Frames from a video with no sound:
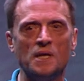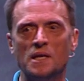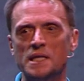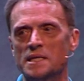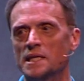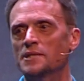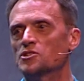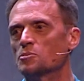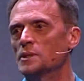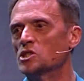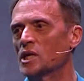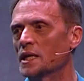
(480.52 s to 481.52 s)
The elite needs to
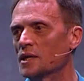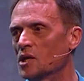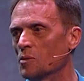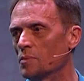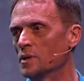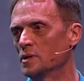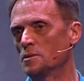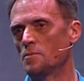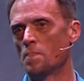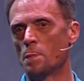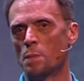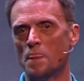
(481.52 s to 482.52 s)
be shaken up.
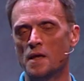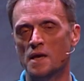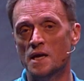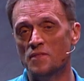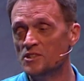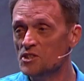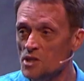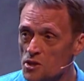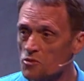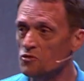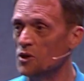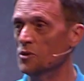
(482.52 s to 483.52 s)
There's
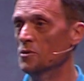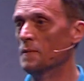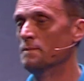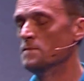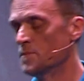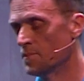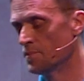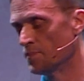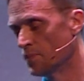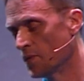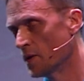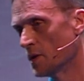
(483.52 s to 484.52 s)
another view.
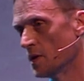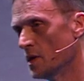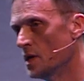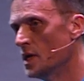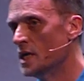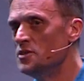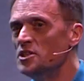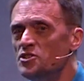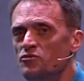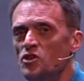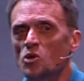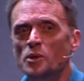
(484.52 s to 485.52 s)
And this
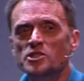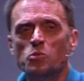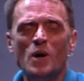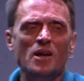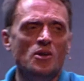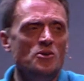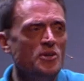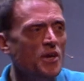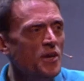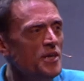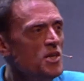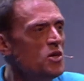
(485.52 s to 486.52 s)
view is, well, look,
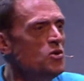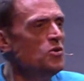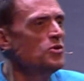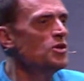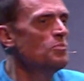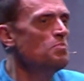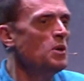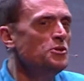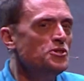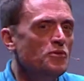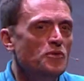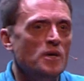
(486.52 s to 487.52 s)
you know,
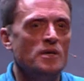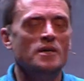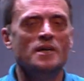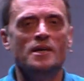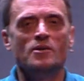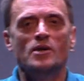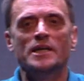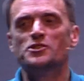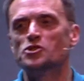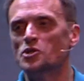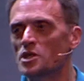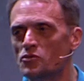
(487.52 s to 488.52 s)
most of the
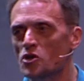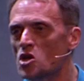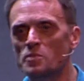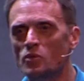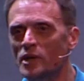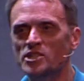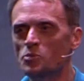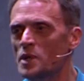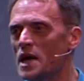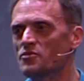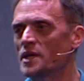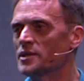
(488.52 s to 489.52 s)
history of the human race, we
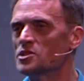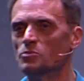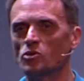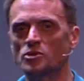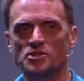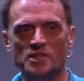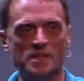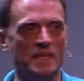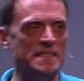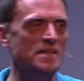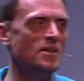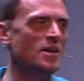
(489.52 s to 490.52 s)
haven't had democracy.
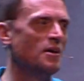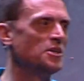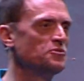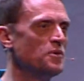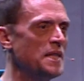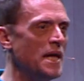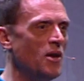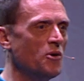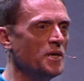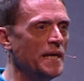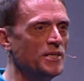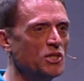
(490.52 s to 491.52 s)
It didn't last for that long
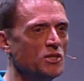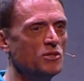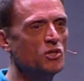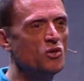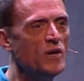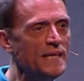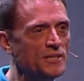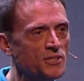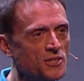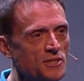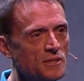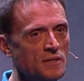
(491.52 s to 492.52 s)
in ancient
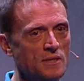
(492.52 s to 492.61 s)
Greece.